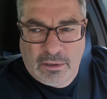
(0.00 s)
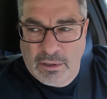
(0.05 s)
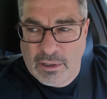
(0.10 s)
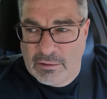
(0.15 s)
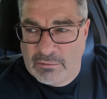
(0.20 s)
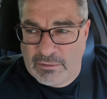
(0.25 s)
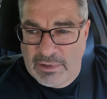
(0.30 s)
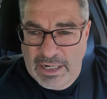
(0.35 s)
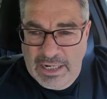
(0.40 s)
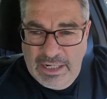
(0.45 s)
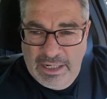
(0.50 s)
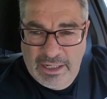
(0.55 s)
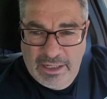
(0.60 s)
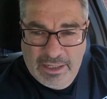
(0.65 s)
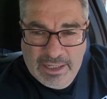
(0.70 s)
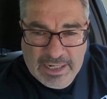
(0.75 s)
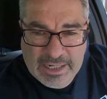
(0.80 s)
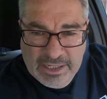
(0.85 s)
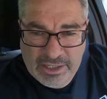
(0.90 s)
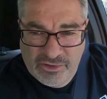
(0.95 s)
All
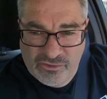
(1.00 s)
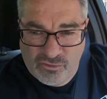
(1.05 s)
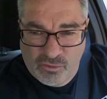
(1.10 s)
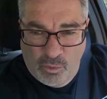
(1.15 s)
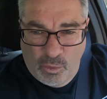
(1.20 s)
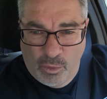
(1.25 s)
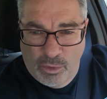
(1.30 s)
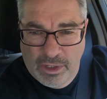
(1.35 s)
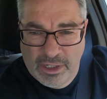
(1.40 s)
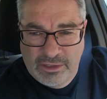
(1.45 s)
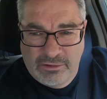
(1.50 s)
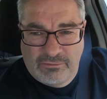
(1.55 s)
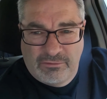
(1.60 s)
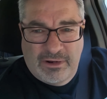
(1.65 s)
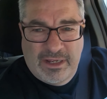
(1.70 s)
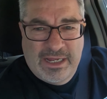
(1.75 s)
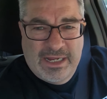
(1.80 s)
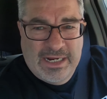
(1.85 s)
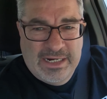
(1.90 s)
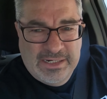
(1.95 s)
righty, that is one
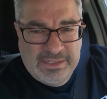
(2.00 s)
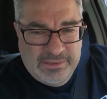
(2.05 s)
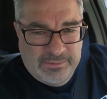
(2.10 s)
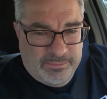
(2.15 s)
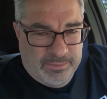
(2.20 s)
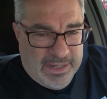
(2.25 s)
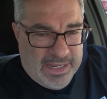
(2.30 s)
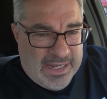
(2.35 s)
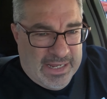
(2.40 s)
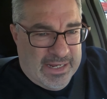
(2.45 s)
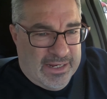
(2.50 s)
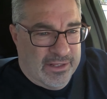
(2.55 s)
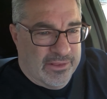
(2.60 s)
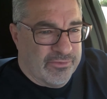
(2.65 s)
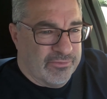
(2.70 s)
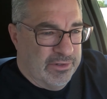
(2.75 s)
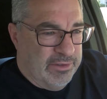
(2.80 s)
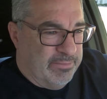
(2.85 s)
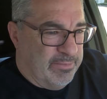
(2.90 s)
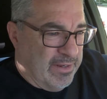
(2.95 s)
ride in the bag.
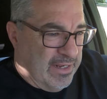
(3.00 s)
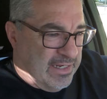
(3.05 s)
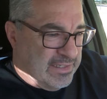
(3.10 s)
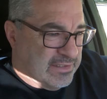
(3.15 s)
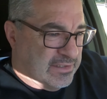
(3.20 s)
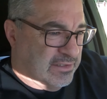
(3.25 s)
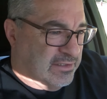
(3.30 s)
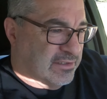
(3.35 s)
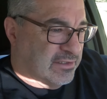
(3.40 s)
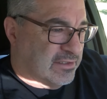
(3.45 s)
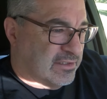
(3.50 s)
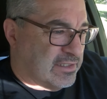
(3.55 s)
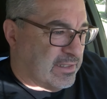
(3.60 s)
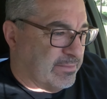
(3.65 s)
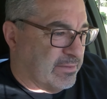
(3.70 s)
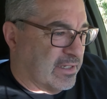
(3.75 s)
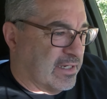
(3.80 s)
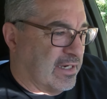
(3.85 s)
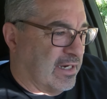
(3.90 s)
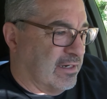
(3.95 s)
Three passengers, a
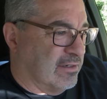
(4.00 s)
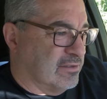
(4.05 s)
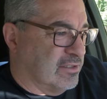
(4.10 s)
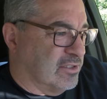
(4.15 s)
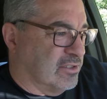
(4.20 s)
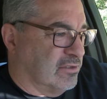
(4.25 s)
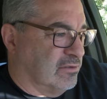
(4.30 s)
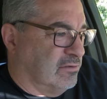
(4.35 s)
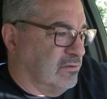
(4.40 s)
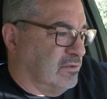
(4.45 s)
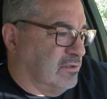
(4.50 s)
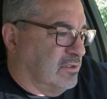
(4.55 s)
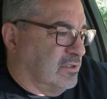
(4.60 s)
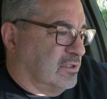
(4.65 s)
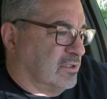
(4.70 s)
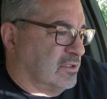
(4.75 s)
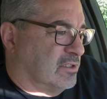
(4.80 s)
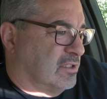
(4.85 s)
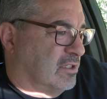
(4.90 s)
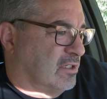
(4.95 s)
couple of college
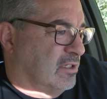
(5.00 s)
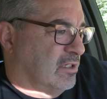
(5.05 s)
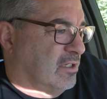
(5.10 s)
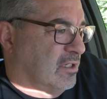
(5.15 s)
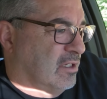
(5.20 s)
students